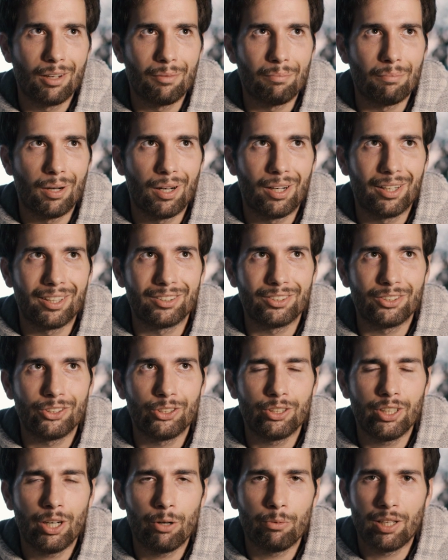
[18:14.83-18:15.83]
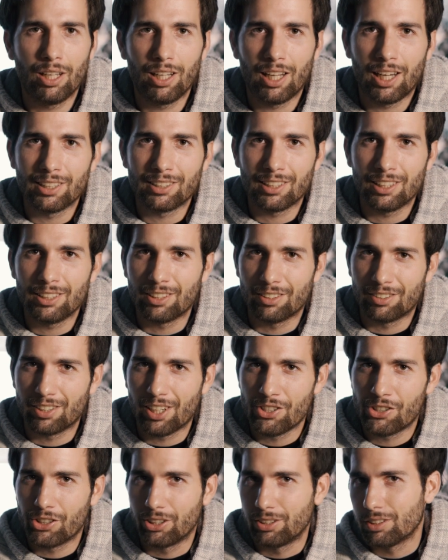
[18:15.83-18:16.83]
But you gotta realize it's
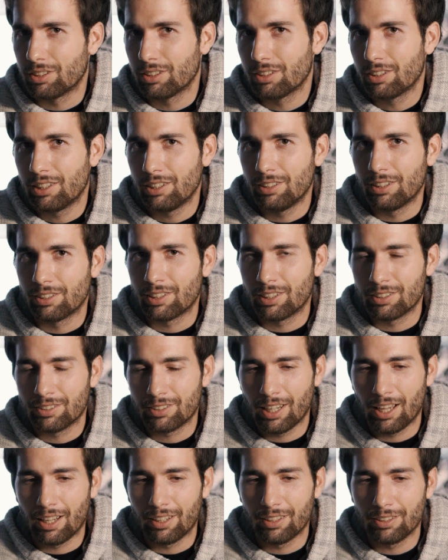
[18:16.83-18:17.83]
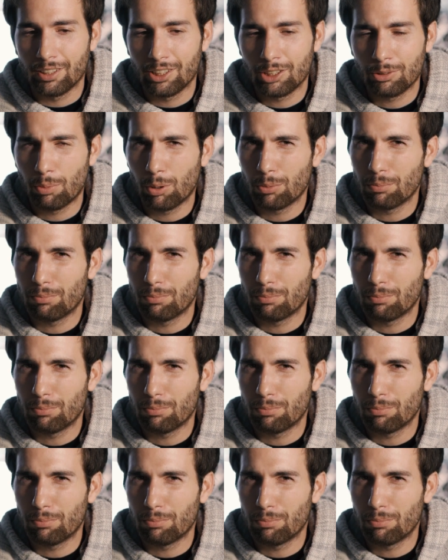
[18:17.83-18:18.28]
essential in the sense that it's